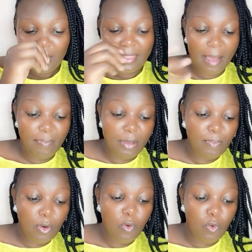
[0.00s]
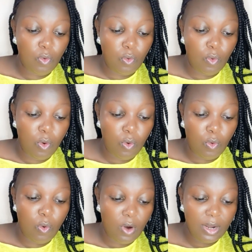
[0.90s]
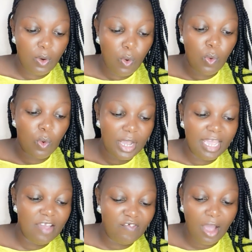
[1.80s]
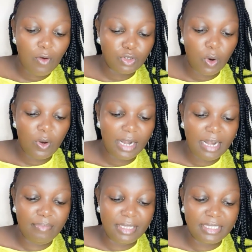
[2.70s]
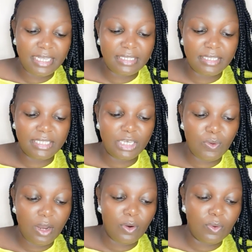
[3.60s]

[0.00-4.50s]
There are people who give out online business and secure